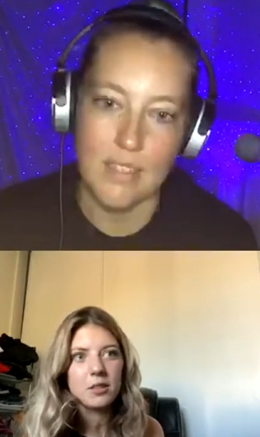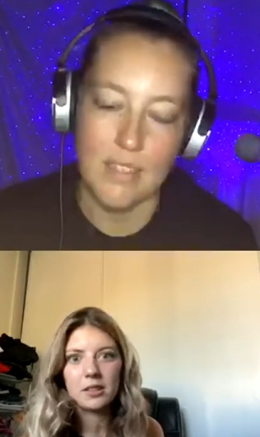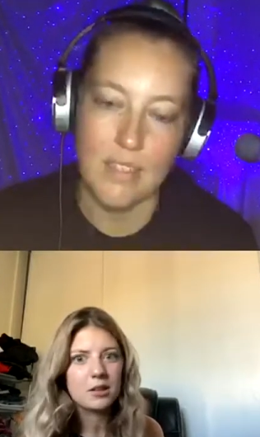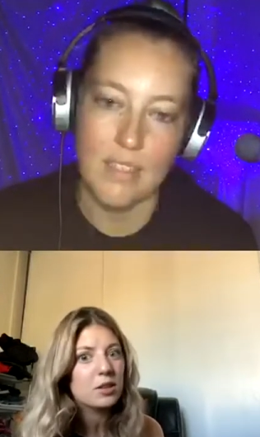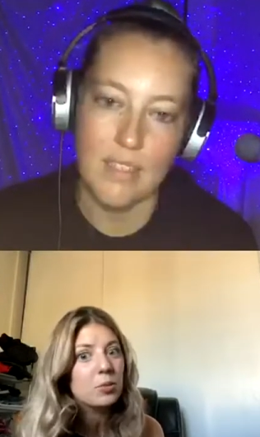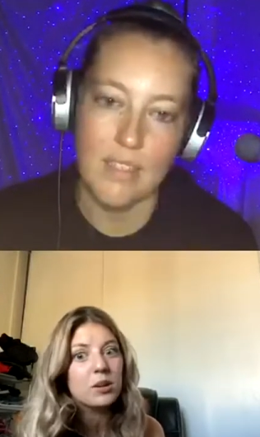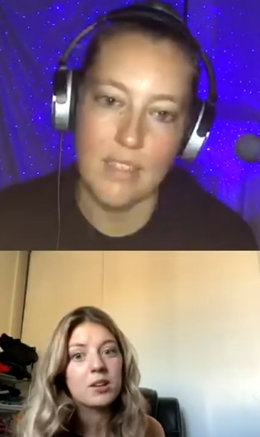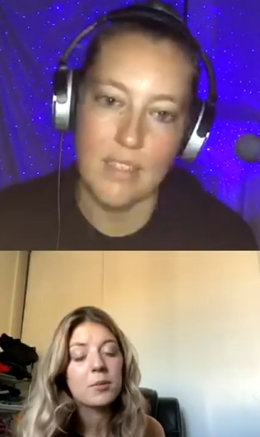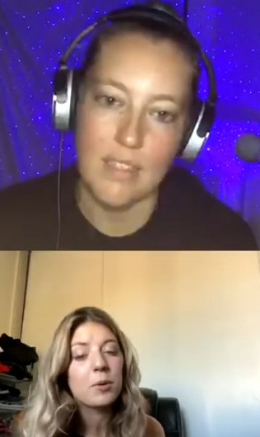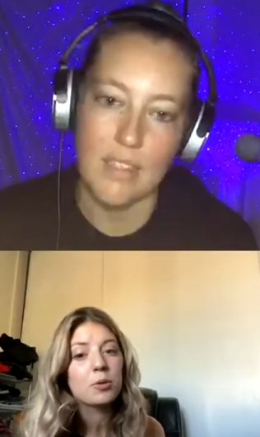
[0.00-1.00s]
Speaker 1: it's one of the
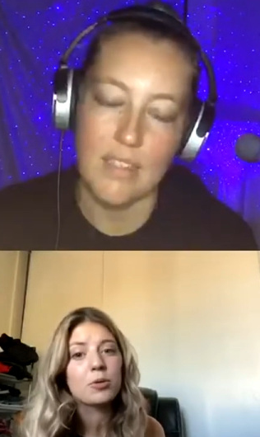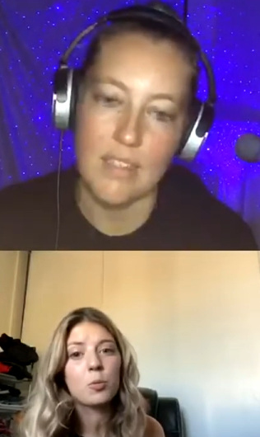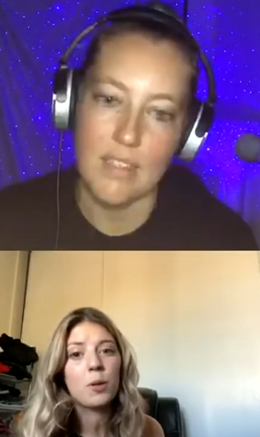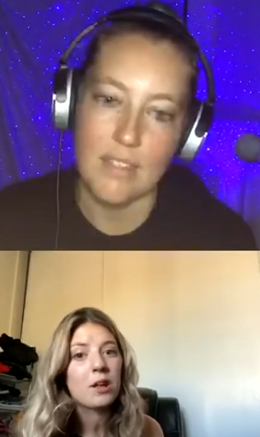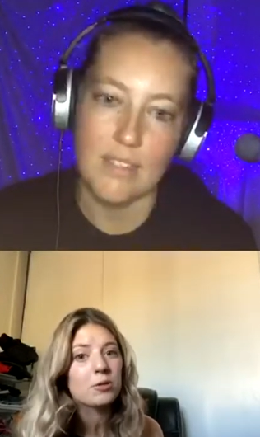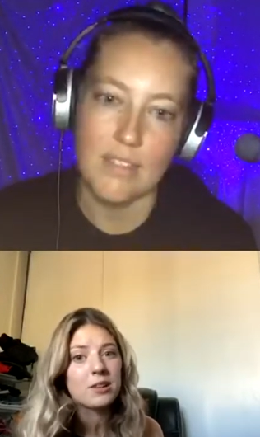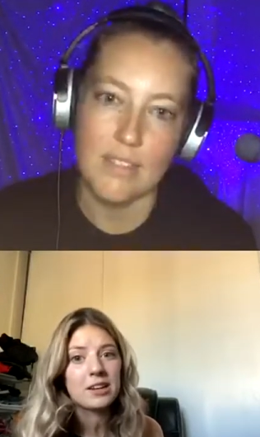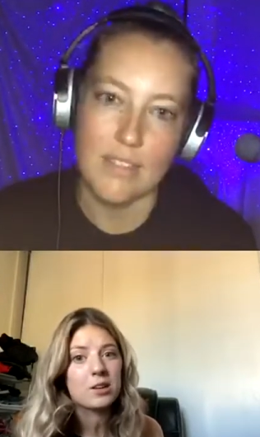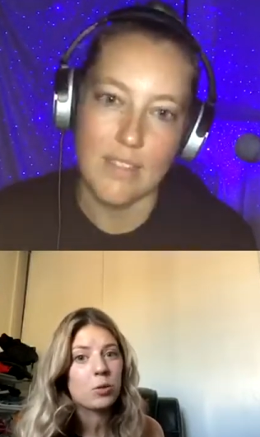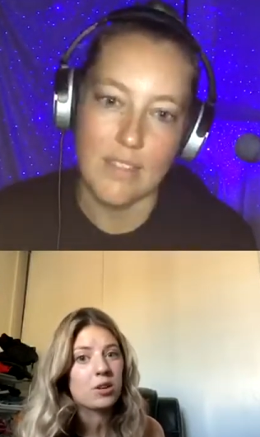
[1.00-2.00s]
most well-ran
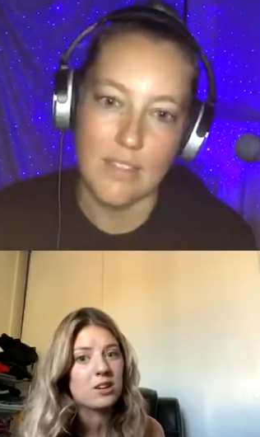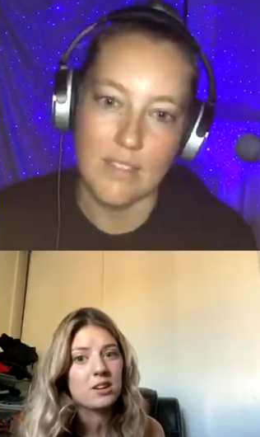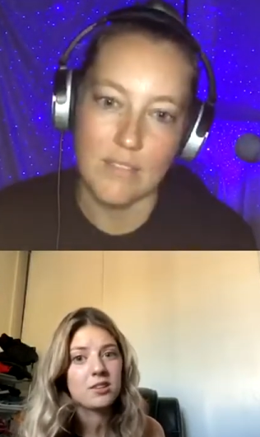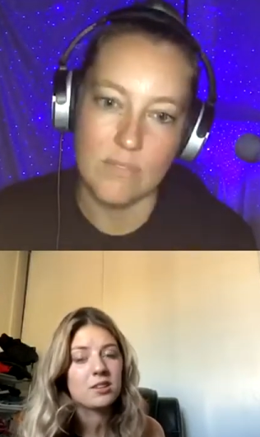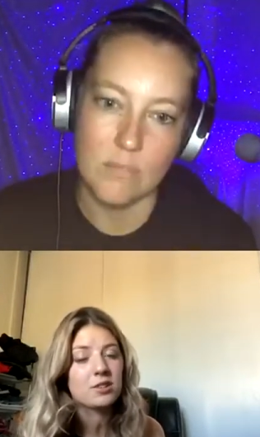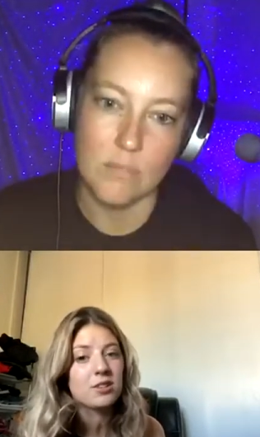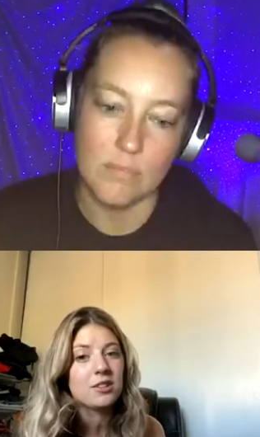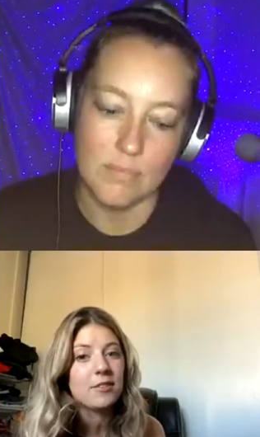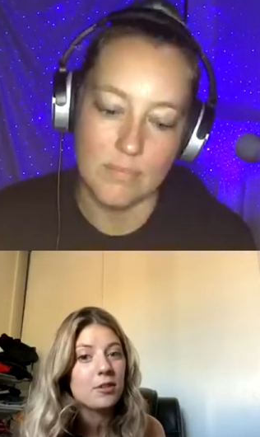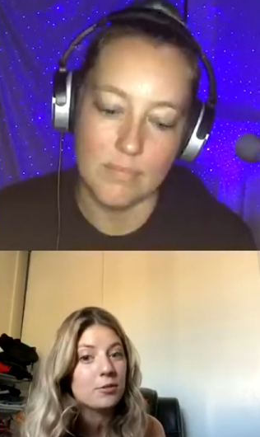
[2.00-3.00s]
organizations I've
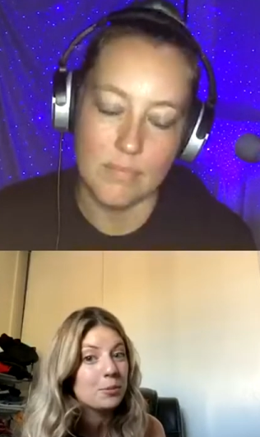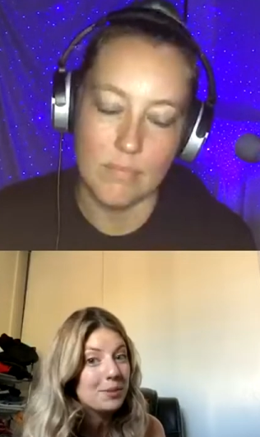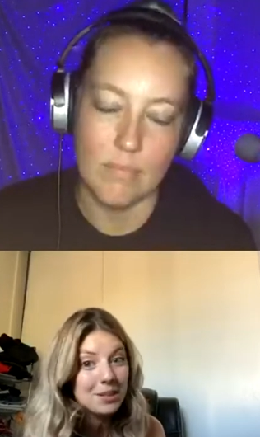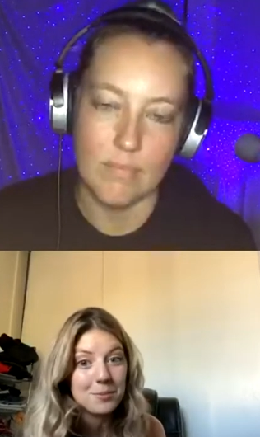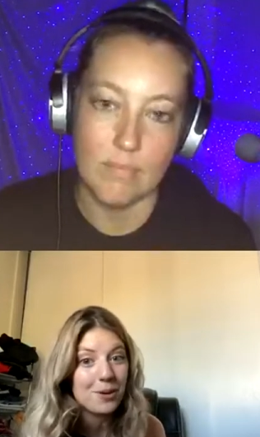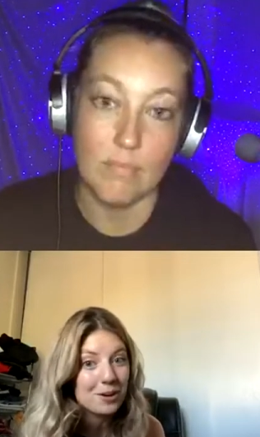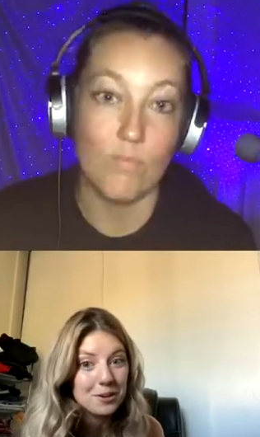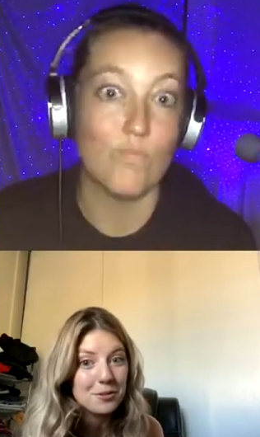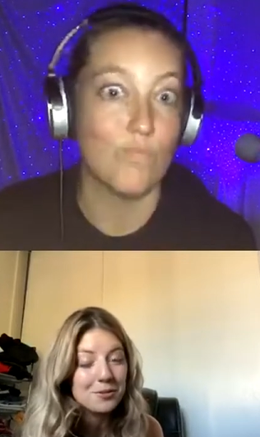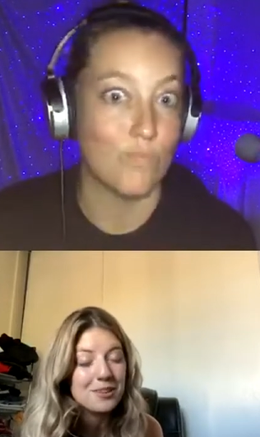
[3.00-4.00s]
ever been a part of.
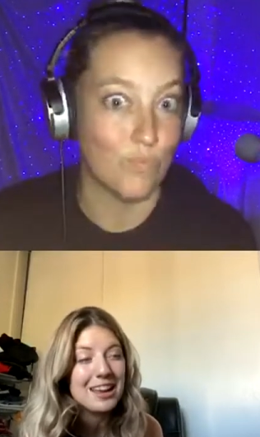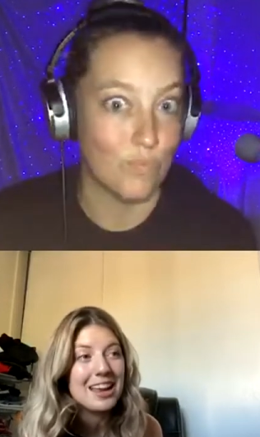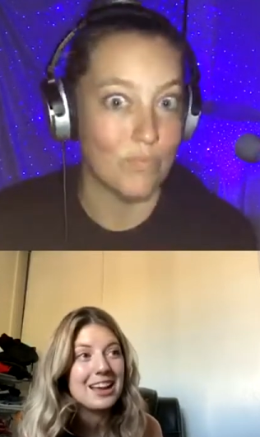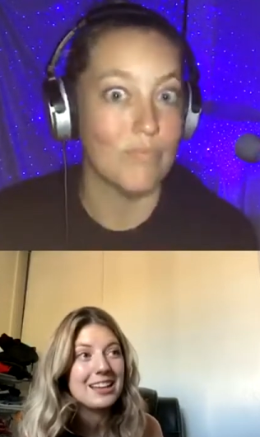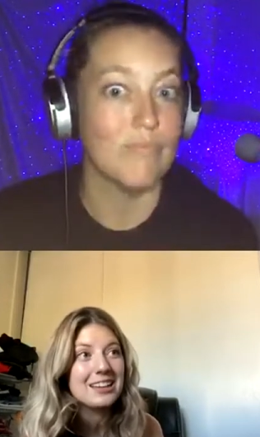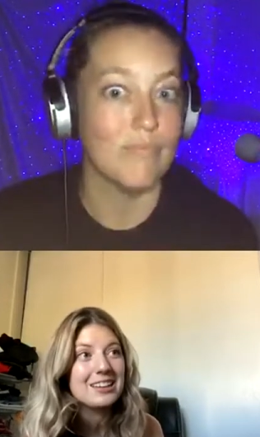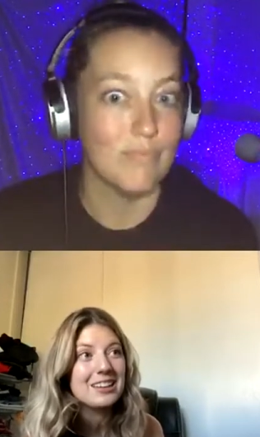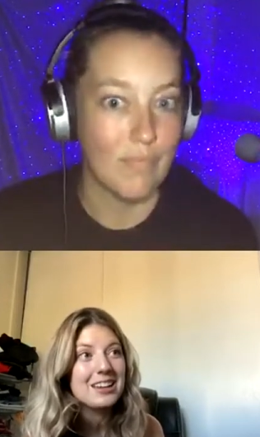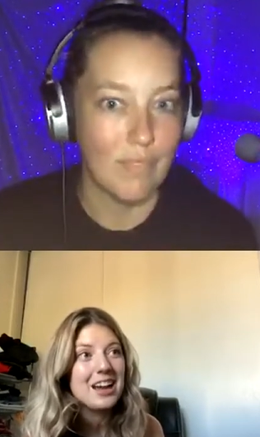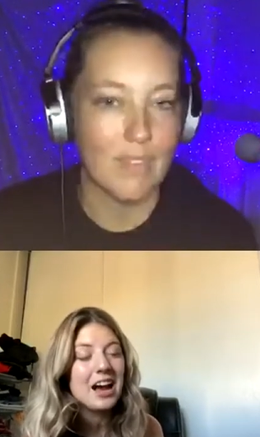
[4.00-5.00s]
And
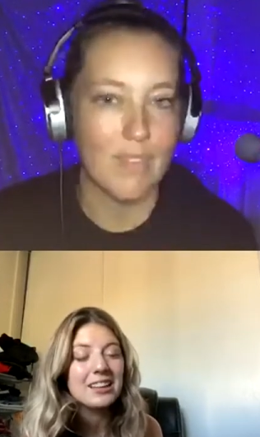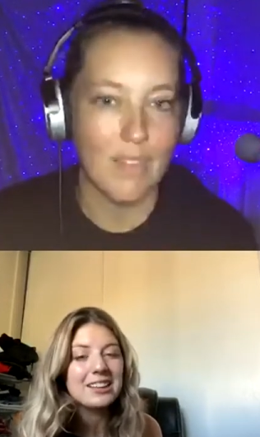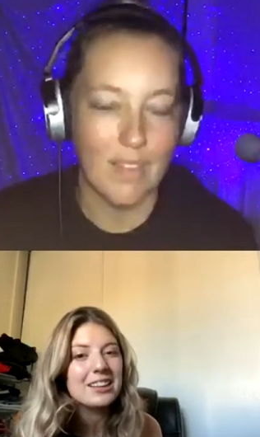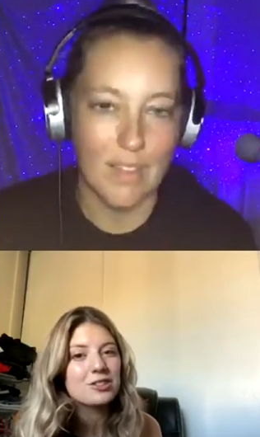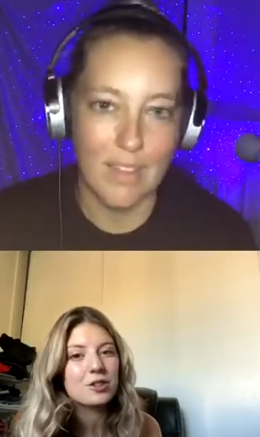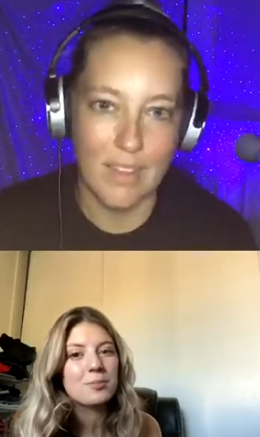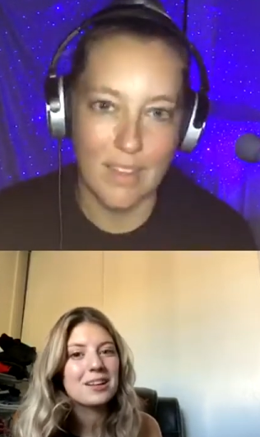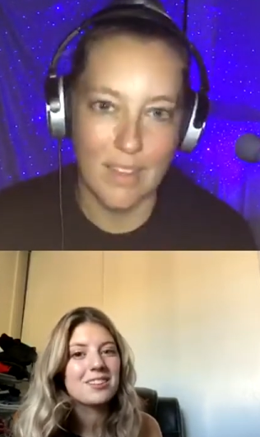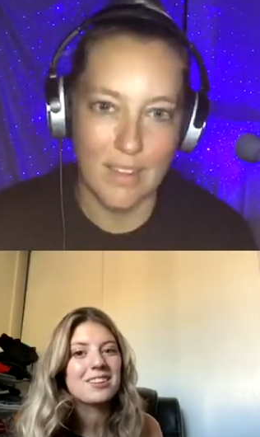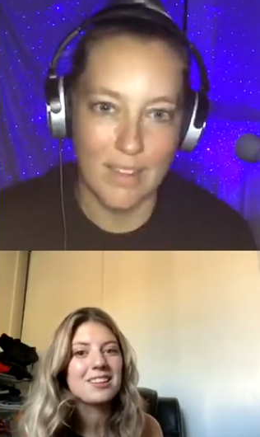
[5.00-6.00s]
I think that just makes
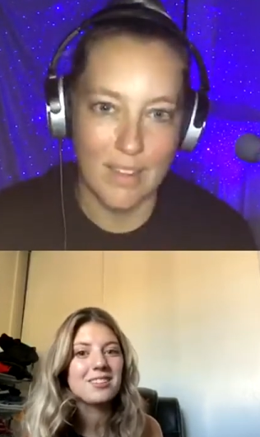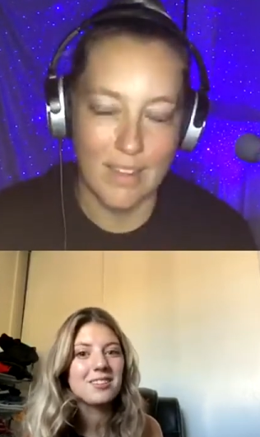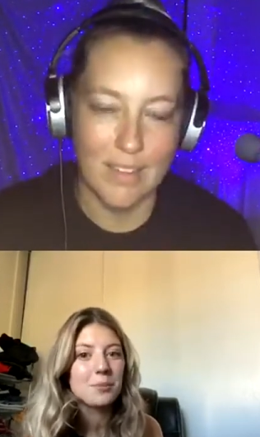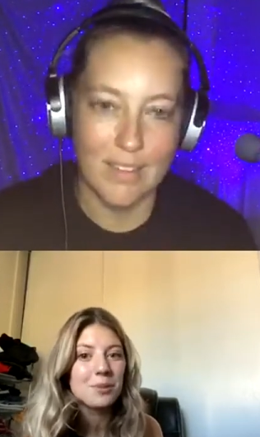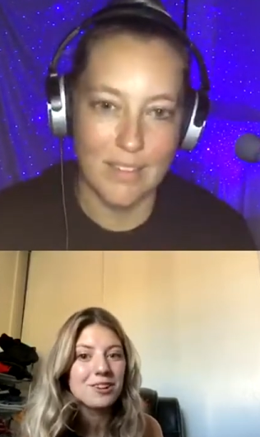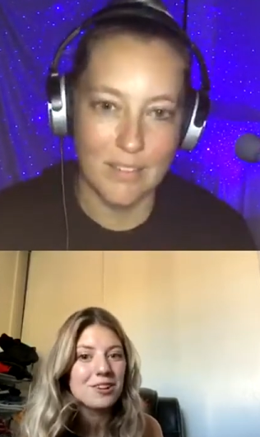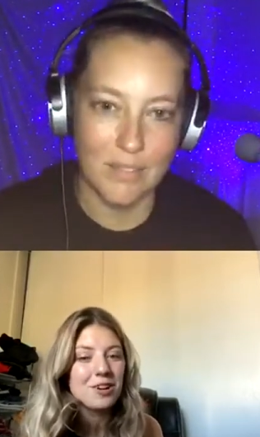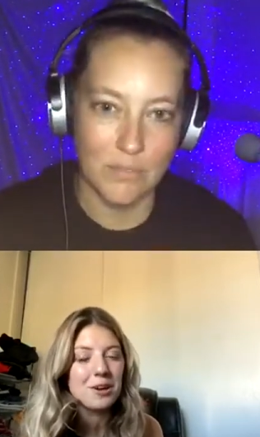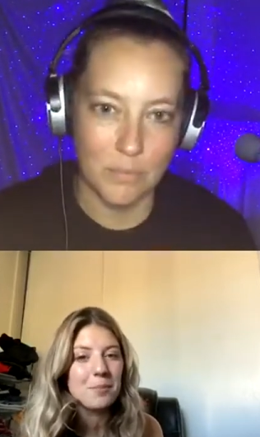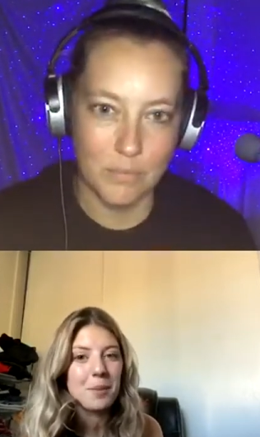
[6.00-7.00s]
things simpler on a
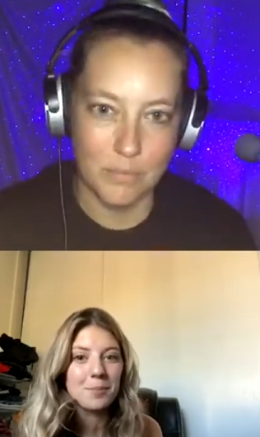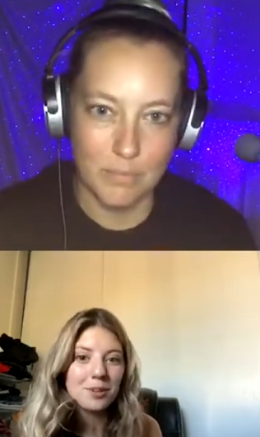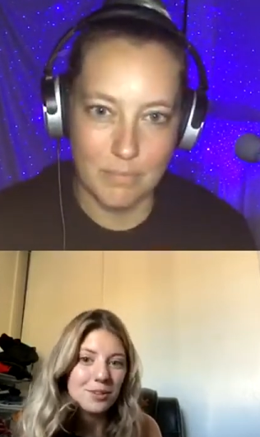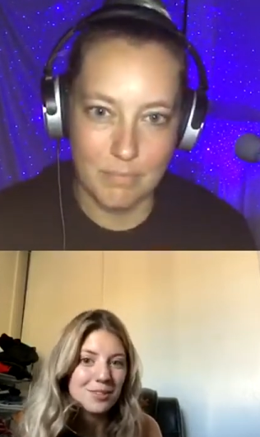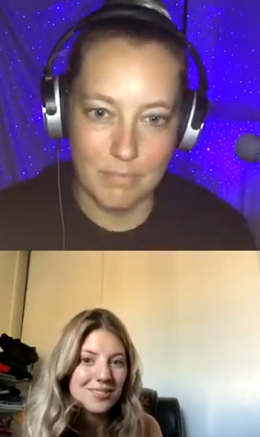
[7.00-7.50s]
member's